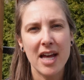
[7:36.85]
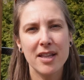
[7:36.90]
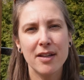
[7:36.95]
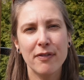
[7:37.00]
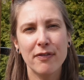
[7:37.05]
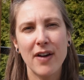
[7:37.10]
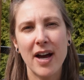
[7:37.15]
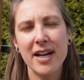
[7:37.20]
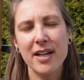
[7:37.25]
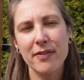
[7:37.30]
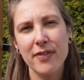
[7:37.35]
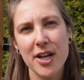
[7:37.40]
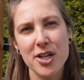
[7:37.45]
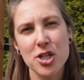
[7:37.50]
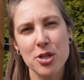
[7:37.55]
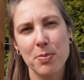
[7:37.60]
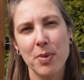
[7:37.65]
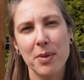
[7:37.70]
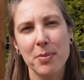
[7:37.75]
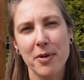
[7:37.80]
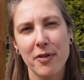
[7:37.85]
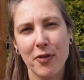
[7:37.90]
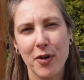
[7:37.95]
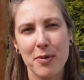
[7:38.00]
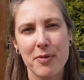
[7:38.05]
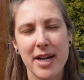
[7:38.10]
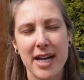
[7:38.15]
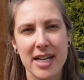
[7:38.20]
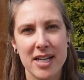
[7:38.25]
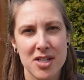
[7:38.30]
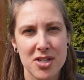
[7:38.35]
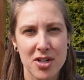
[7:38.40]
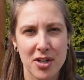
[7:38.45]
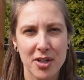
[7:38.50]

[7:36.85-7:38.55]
And the final vegetable before we get into